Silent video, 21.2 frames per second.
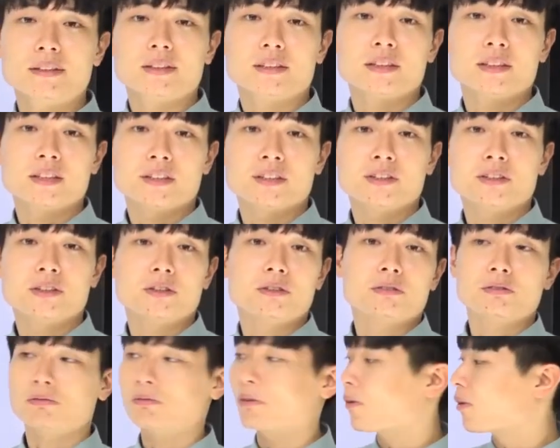in the singular
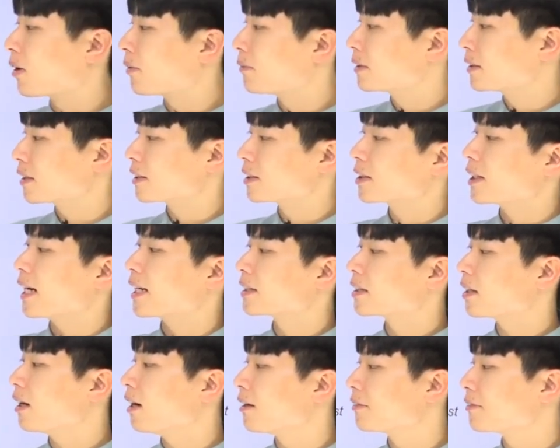form, such
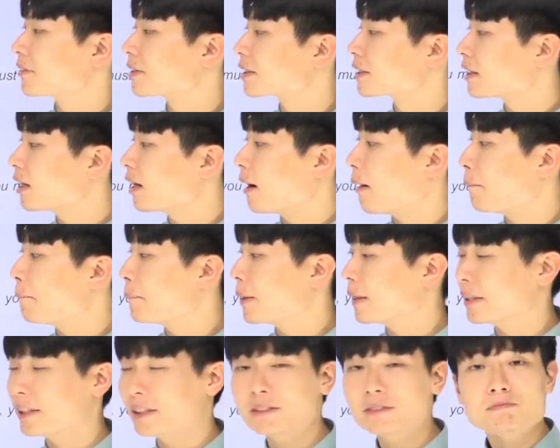as author's
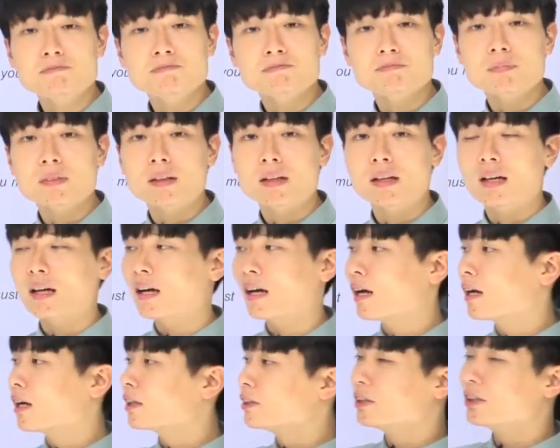opinion,
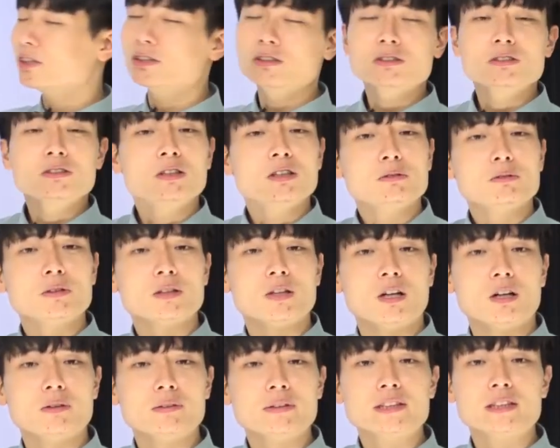you will
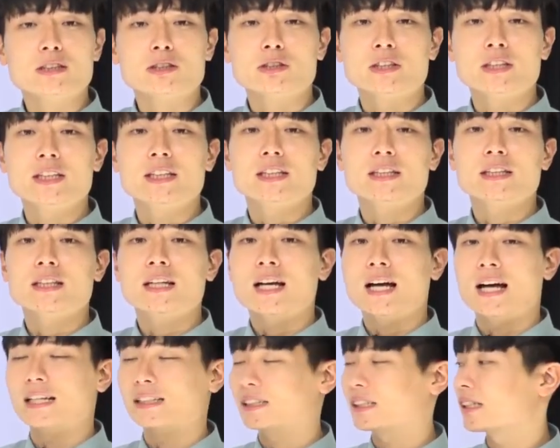always treat it
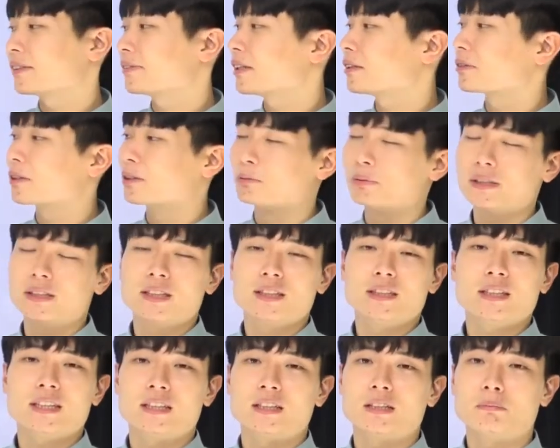as if it were
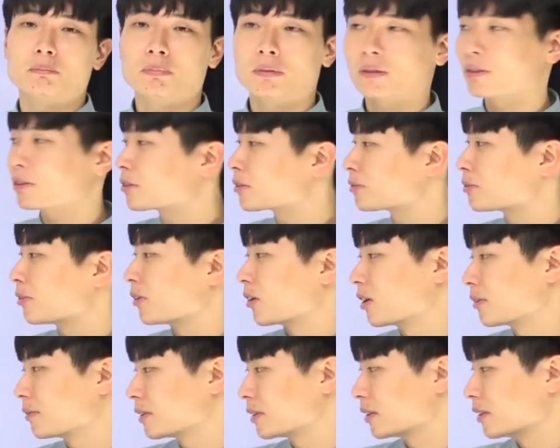written in the plural
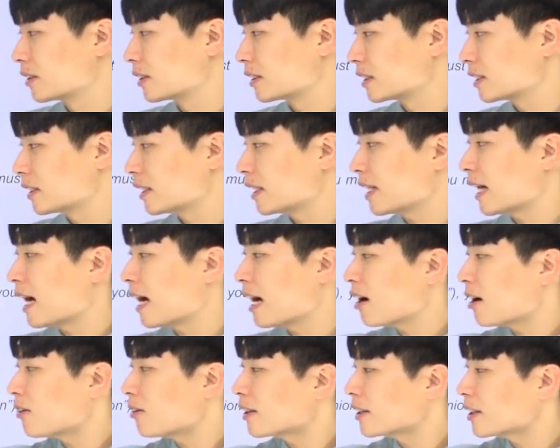form. So you can see
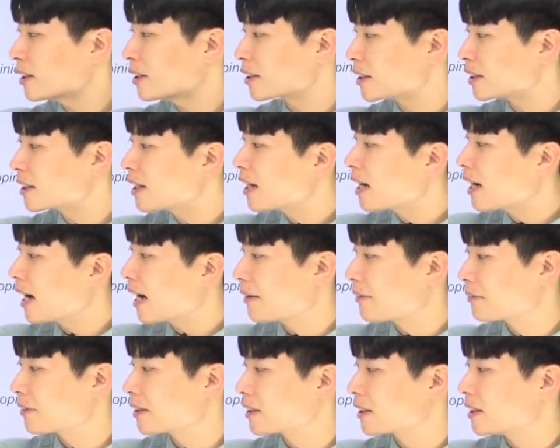how here
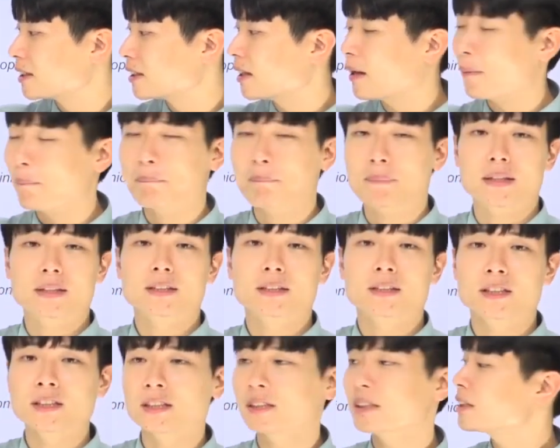I've written
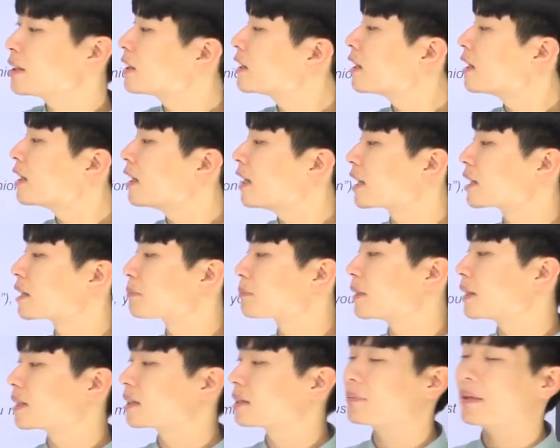opinions
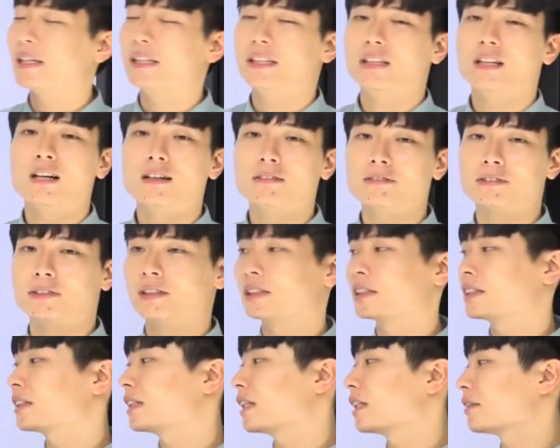expressed by the author
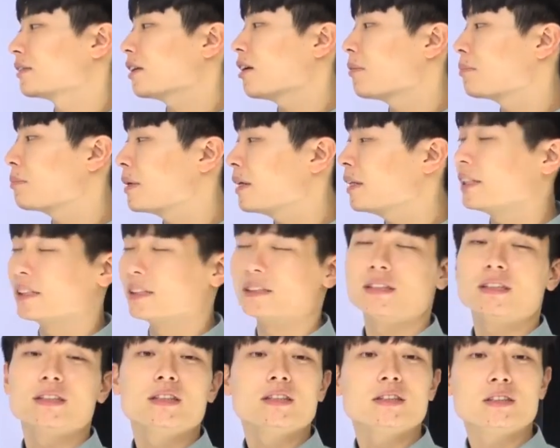instead of
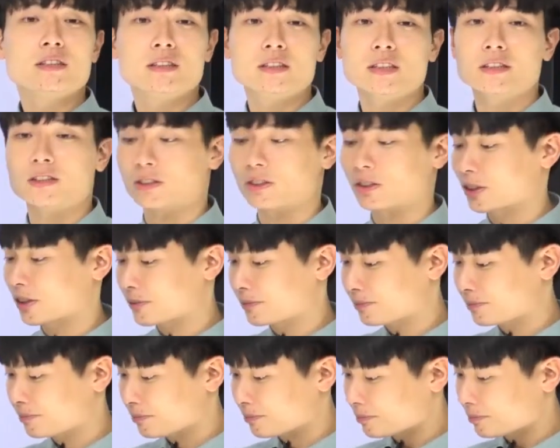opinion, singular.